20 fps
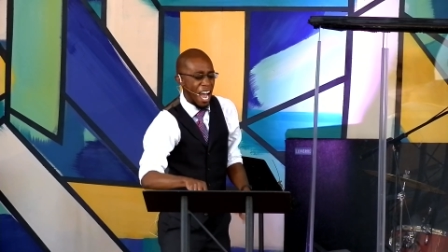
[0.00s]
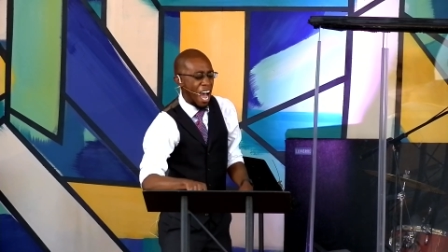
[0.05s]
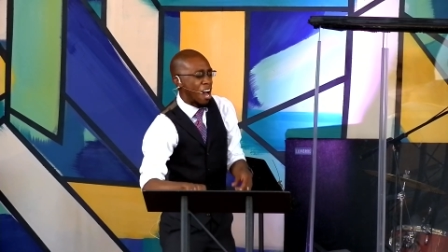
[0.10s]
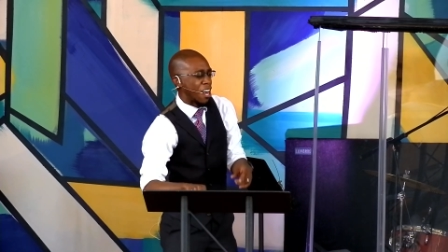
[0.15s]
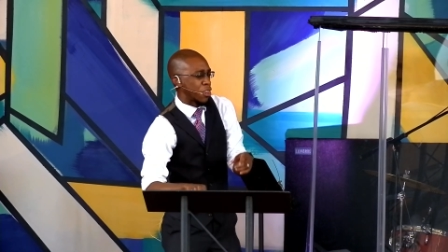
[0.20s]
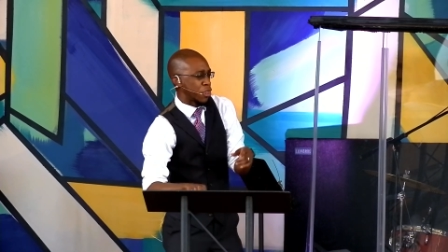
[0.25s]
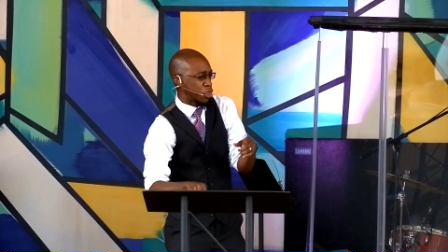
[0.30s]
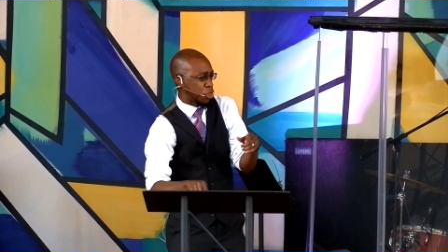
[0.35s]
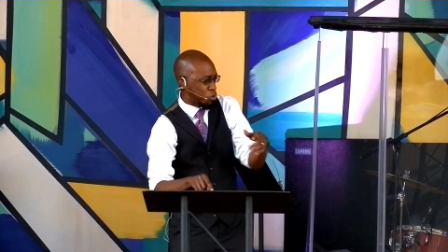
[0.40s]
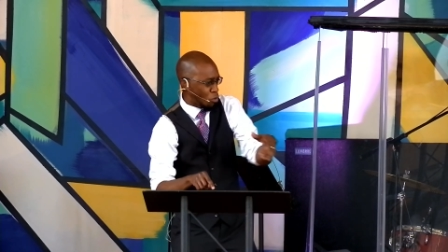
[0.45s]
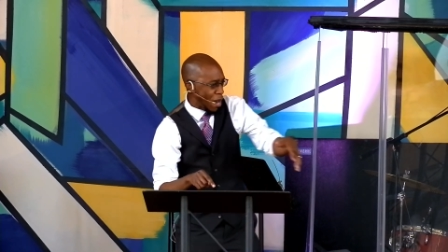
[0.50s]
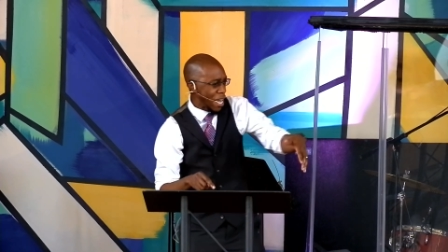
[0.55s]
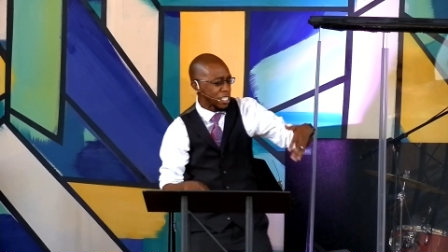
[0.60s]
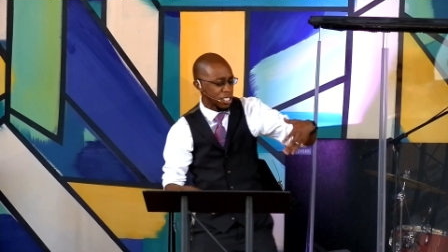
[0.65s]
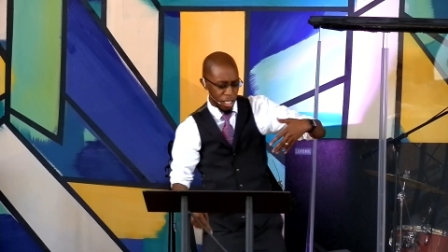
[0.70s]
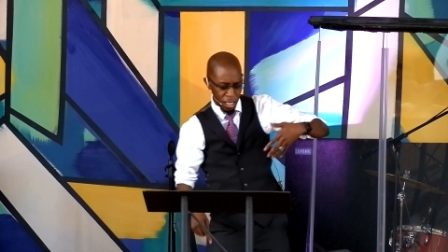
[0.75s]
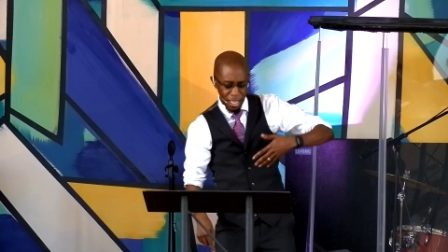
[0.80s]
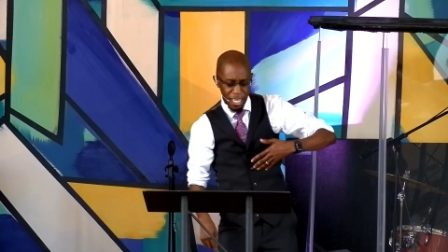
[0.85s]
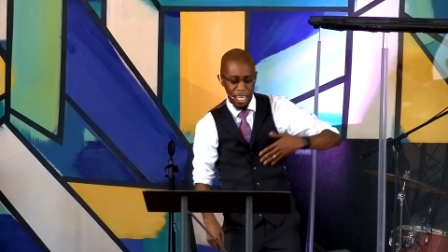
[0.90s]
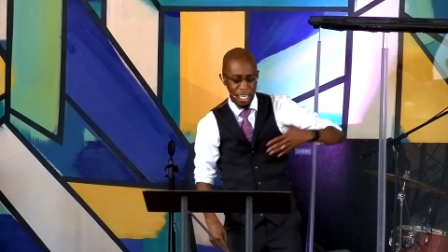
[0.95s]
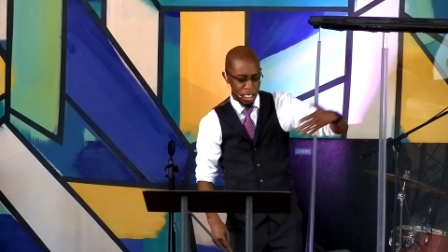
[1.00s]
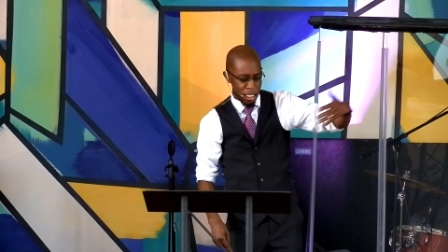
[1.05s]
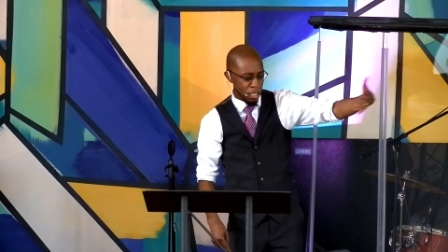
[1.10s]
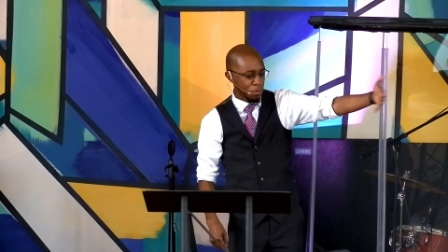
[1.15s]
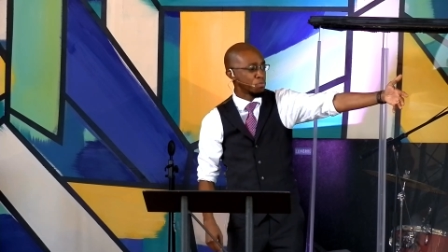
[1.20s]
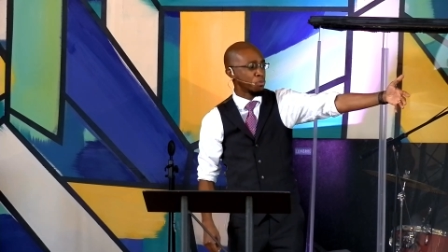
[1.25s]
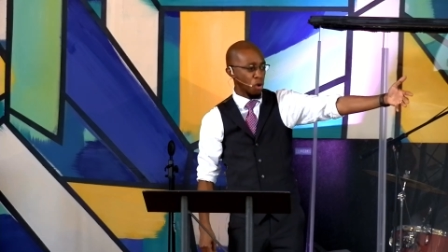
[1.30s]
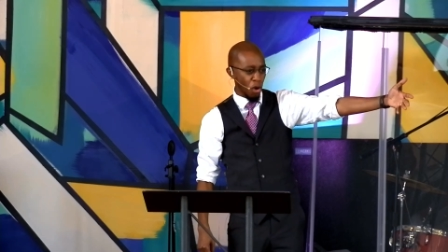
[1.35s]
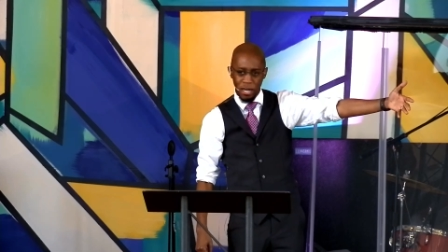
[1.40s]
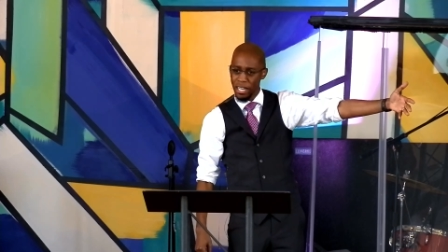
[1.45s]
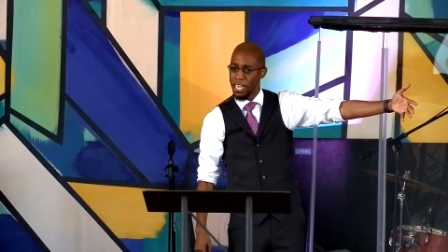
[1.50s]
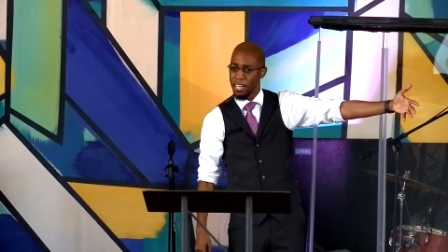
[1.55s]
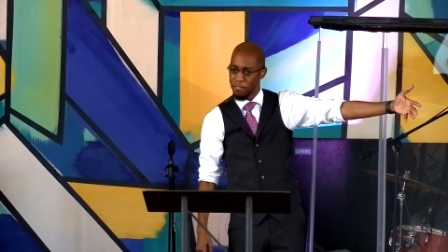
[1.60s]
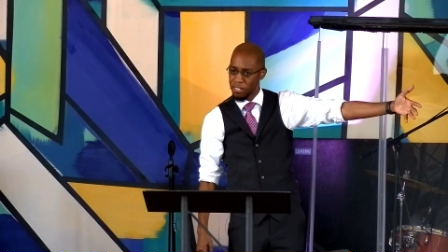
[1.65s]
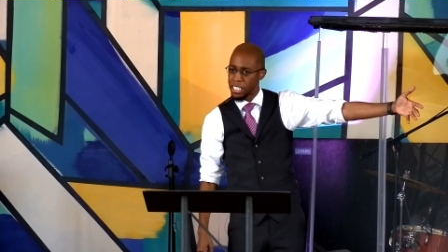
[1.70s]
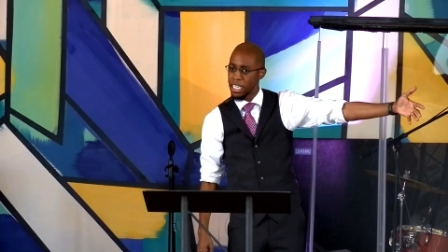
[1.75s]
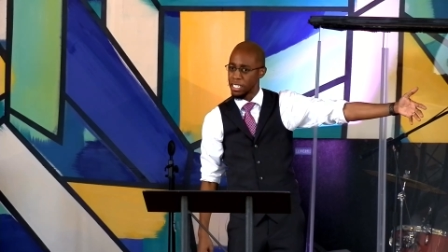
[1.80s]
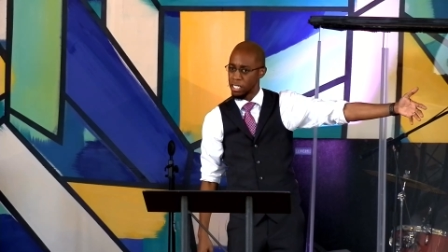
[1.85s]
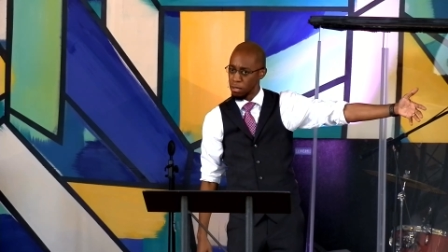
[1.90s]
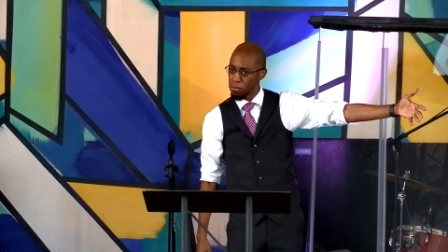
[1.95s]
a threat to the exploitative
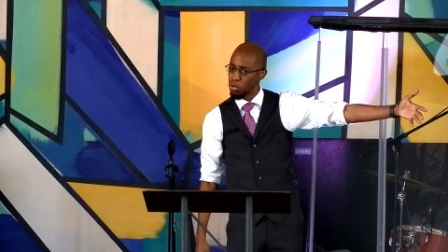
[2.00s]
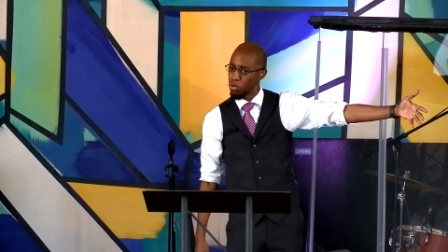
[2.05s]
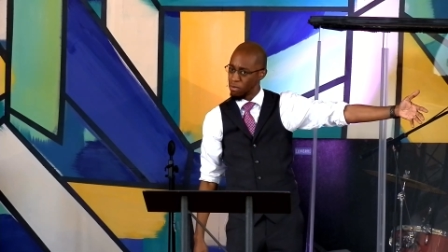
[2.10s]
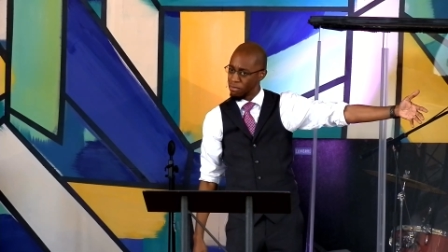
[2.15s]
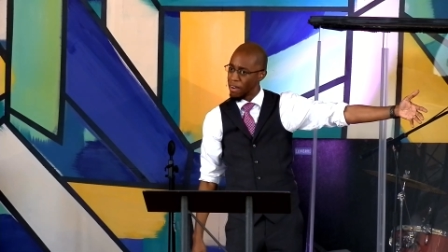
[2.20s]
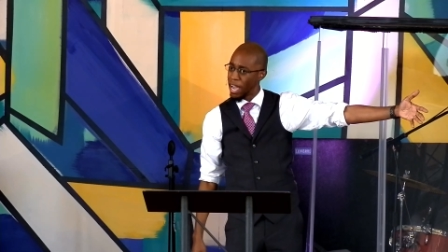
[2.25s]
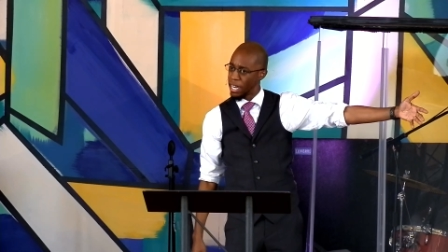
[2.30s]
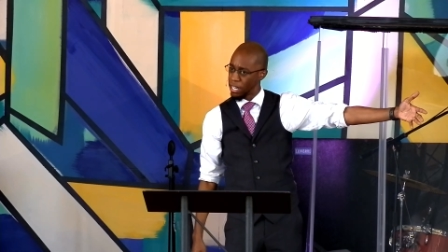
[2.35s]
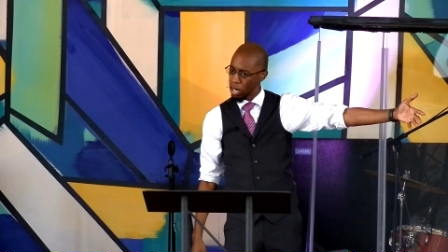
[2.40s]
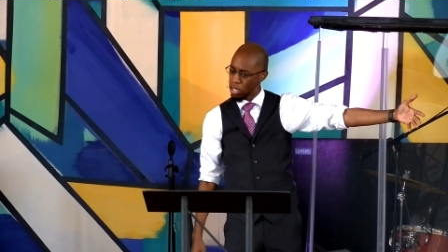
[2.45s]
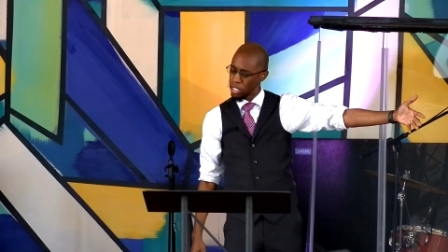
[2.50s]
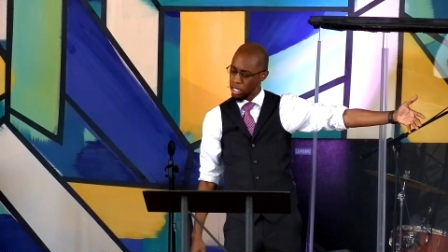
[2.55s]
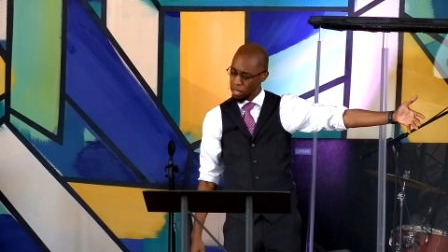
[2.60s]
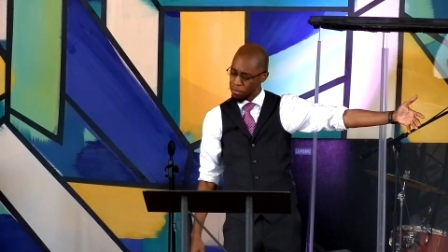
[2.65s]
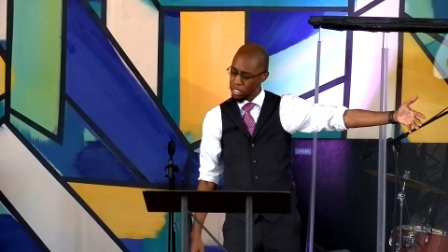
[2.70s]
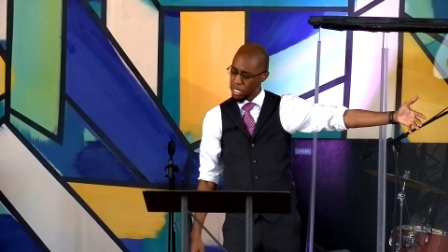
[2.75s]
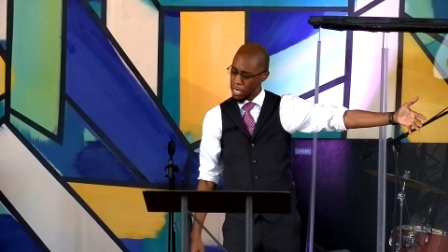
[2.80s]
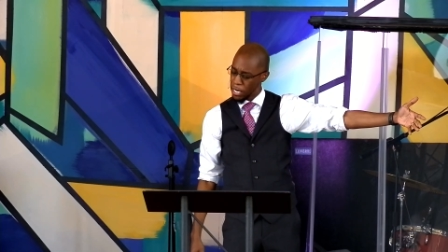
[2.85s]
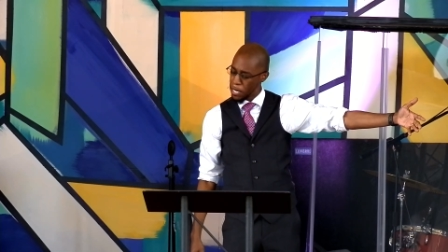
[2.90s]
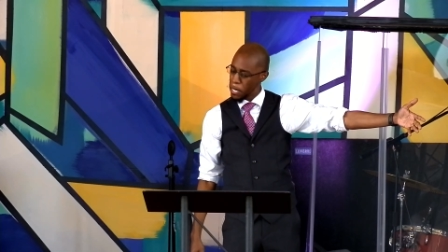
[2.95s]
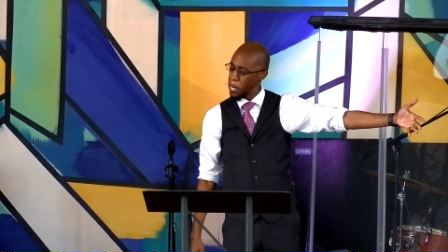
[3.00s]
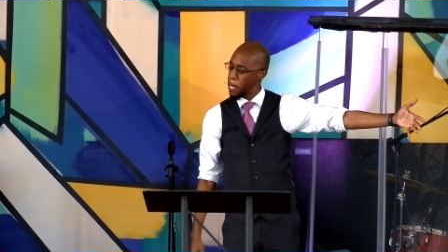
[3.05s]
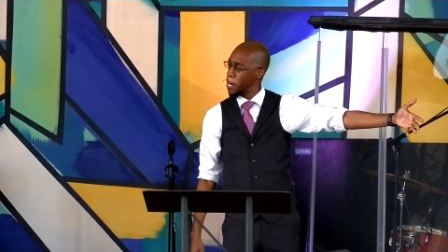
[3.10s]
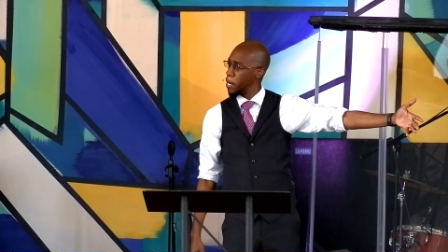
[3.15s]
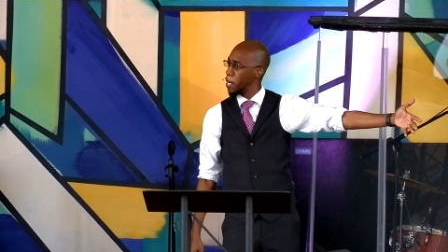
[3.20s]
systems we find ourselves in?